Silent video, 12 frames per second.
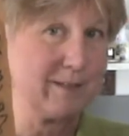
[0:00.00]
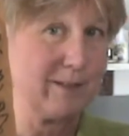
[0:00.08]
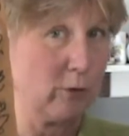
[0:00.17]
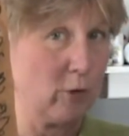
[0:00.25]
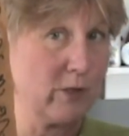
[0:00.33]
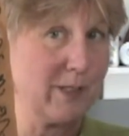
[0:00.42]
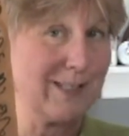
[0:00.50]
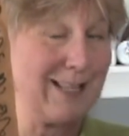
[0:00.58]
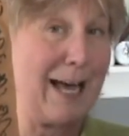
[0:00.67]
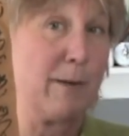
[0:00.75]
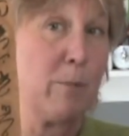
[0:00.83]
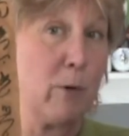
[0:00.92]
They're called
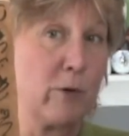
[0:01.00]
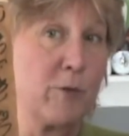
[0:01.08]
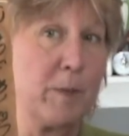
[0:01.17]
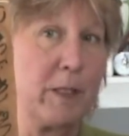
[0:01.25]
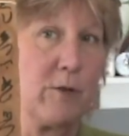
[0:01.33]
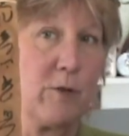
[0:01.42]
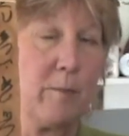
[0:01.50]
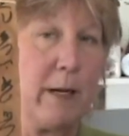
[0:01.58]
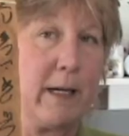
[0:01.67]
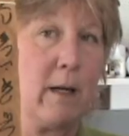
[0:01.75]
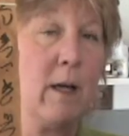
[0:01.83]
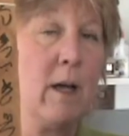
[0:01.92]
slat books because they're
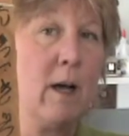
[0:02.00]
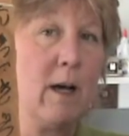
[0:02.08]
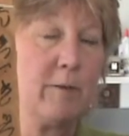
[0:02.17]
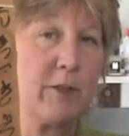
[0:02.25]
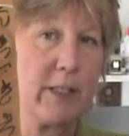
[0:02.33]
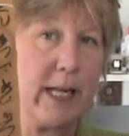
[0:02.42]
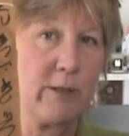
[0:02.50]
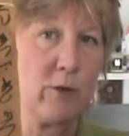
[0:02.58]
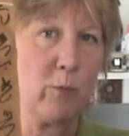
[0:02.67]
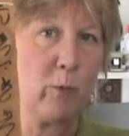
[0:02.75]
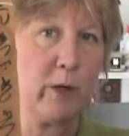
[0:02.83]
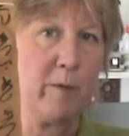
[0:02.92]
made of slats
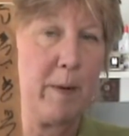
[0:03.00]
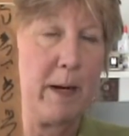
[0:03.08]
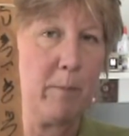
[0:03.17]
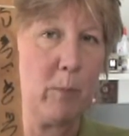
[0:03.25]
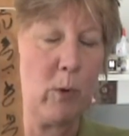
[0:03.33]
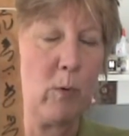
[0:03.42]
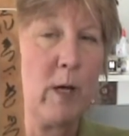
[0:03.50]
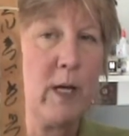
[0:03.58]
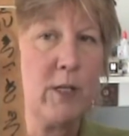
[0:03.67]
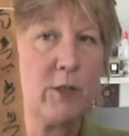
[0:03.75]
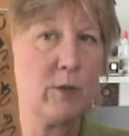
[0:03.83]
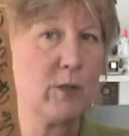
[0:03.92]
or wood or bamboo.
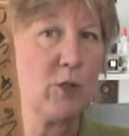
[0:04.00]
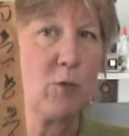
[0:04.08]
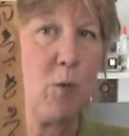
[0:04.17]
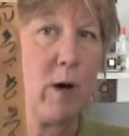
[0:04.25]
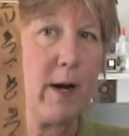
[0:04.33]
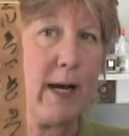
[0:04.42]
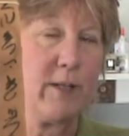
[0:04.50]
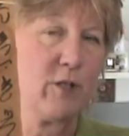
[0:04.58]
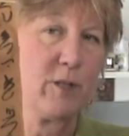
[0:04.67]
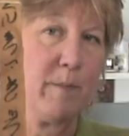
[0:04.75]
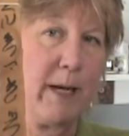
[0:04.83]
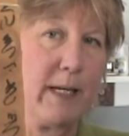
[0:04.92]
So this is one I
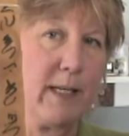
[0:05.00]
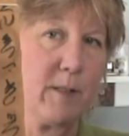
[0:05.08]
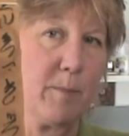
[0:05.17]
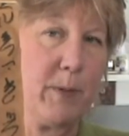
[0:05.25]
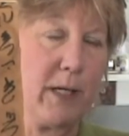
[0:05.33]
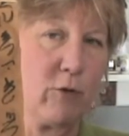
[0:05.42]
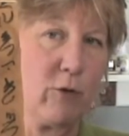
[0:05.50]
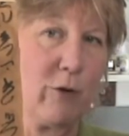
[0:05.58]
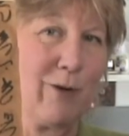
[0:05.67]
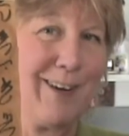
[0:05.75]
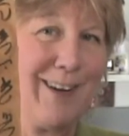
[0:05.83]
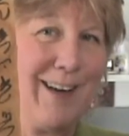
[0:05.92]
just made as a
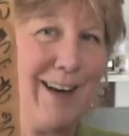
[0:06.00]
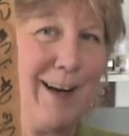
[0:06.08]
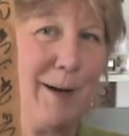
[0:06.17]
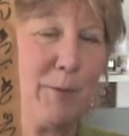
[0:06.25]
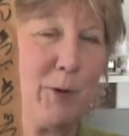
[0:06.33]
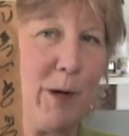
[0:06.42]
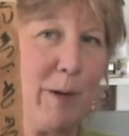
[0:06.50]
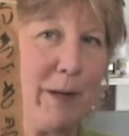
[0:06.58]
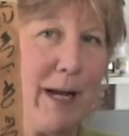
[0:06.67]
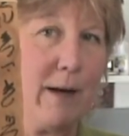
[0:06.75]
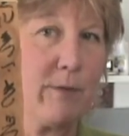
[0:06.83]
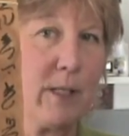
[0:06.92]
picture, so I
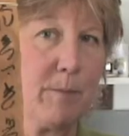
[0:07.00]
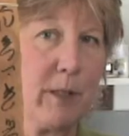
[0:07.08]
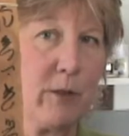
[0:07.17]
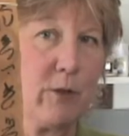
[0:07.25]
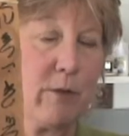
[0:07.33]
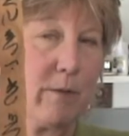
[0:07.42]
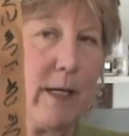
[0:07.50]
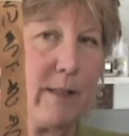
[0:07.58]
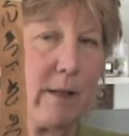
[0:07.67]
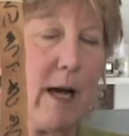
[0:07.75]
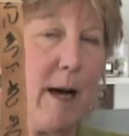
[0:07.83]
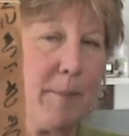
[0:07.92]
would have something as
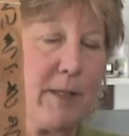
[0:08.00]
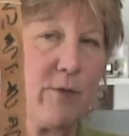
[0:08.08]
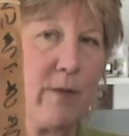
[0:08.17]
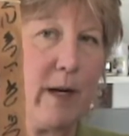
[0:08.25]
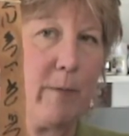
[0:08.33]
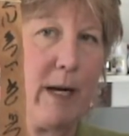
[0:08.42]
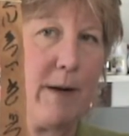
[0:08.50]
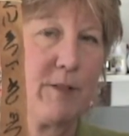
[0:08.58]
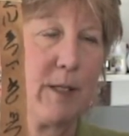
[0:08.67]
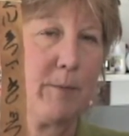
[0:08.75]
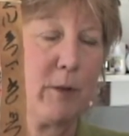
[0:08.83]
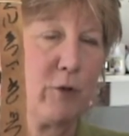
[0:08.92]
a copy, so that I would have
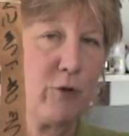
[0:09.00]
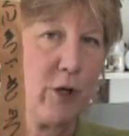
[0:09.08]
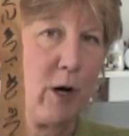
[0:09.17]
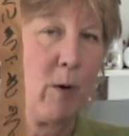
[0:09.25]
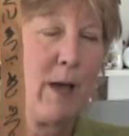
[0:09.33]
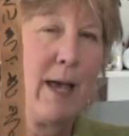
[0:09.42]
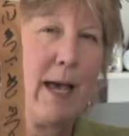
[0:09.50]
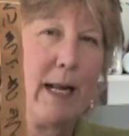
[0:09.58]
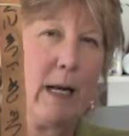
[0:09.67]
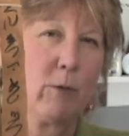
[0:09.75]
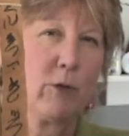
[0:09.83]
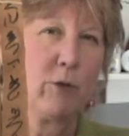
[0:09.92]
something to show.
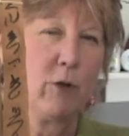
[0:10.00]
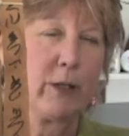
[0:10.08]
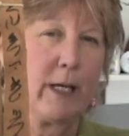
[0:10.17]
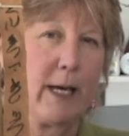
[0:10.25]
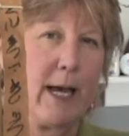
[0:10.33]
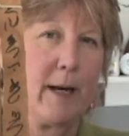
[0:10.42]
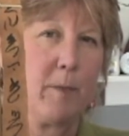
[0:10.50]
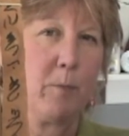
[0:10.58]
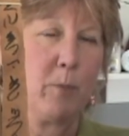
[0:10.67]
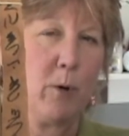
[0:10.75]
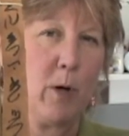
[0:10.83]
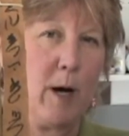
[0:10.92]
And I was looking at
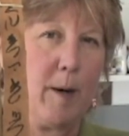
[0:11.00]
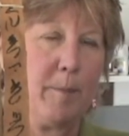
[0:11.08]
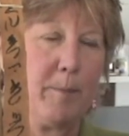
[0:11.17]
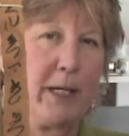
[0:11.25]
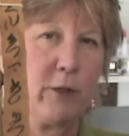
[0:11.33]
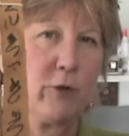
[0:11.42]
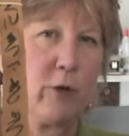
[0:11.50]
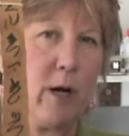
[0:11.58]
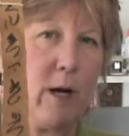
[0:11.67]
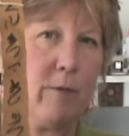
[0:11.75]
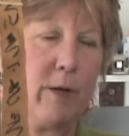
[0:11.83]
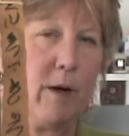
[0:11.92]
a picture
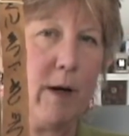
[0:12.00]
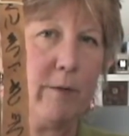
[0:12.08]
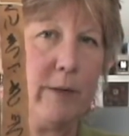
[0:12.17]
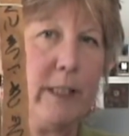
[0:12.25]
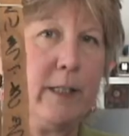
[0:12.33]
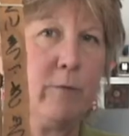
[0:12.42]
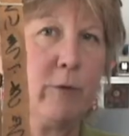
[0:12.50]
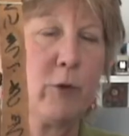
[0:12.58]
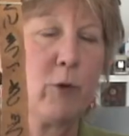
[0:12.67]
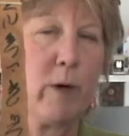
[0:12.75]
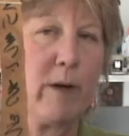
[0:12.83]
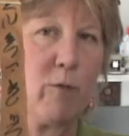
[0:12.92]
of an
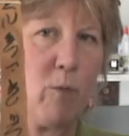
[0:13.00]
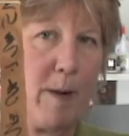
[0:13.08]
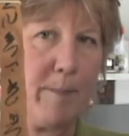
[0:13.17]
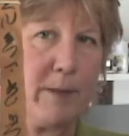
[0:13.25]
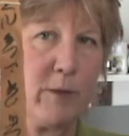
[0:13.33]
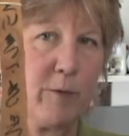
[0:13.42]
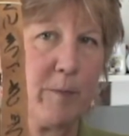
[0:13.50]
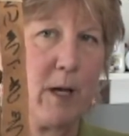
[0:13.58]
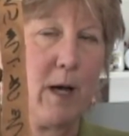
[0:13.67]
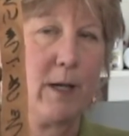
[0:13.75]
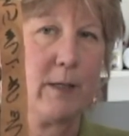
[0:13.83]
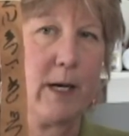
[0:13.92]
inventory of weapons from the
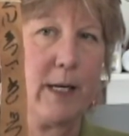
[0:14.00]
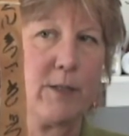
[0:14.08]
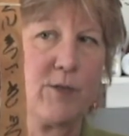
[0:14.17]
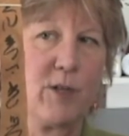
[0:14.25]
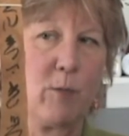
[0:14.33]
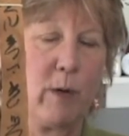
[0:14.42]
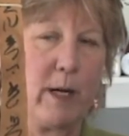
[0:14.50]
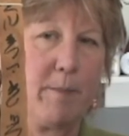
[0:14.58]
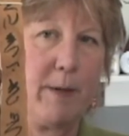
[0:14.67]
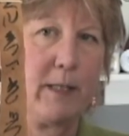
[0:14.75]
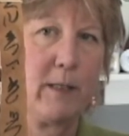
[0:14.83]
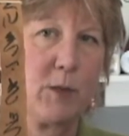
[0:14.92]
Han Dynasty when I
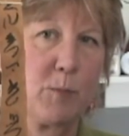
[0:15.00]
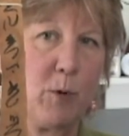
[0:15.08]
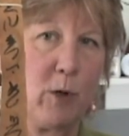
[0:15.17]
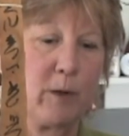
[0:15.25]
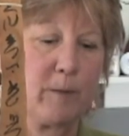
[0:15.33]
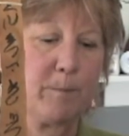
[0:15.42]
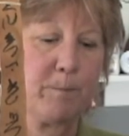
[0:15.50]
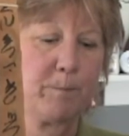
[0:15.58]
made this book.